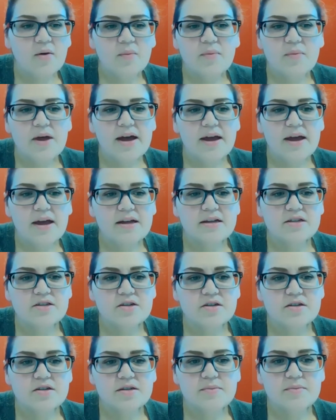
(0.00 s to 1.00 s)
I hope that
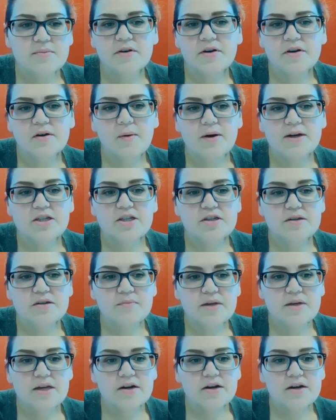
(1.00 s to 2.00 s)
answers some of your
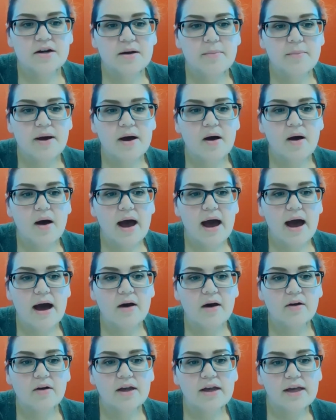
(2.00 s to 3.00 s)
question, Peter, about
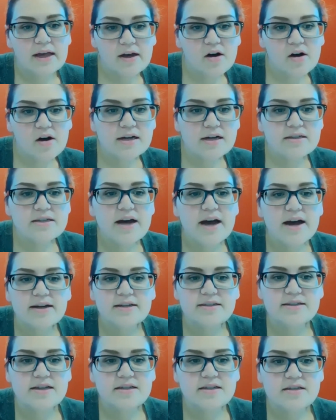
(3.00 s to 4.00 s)
how to get
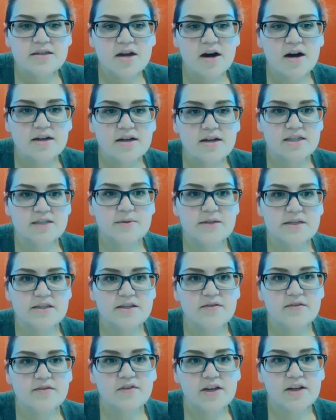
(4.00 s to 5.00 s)
contacts. It's not
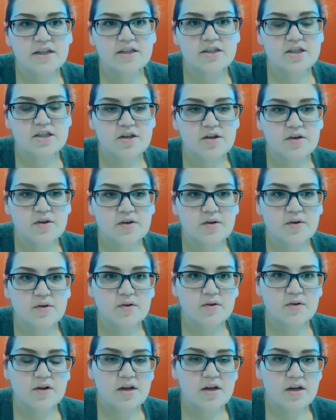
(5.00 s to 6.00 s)
specific
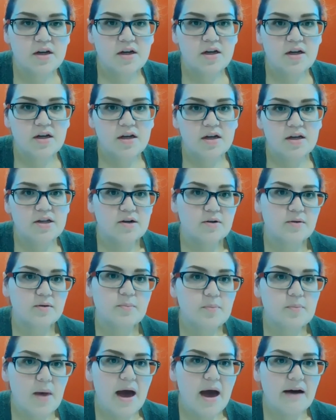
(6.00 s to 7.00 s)
to
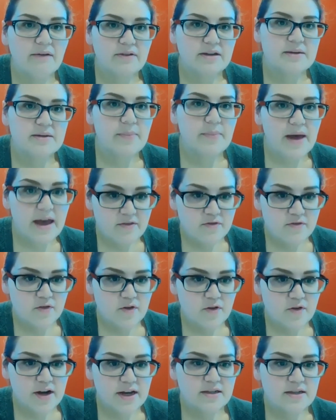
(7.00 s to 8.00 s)
having to pay
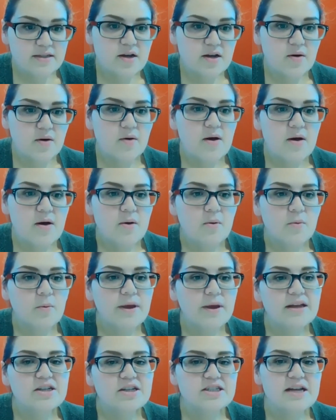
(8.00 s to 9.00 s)
for it. So
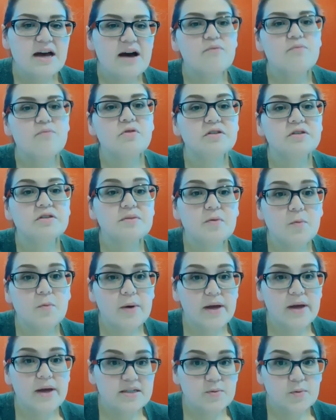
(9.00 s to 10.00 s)
we just have
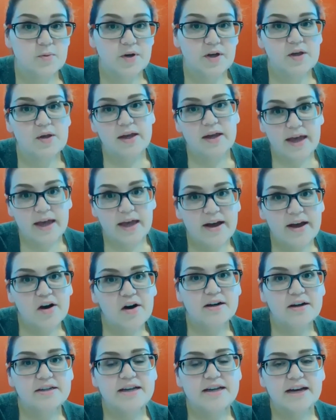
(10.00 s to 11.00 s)
multiple ways where you can
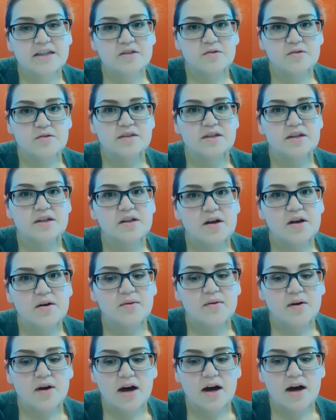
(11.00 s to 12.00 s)
get contacts through
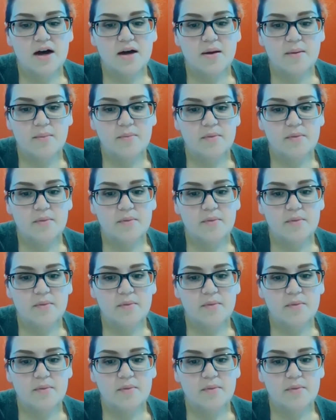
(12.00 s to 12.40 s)
Zillow.